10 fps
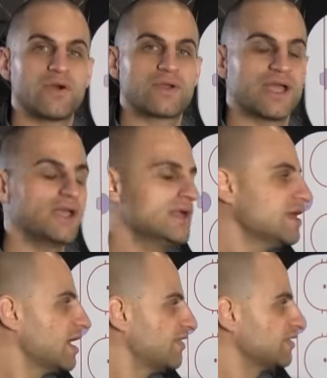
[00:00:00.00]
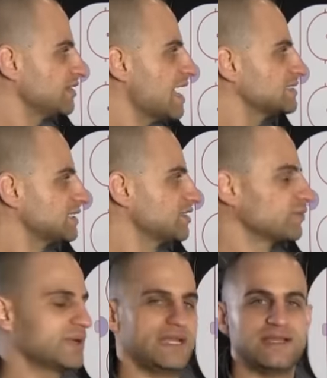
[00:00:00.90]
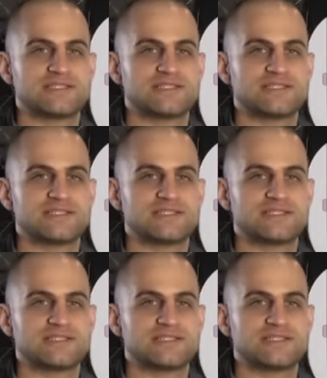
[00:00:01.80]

Okay, and then the last thing to read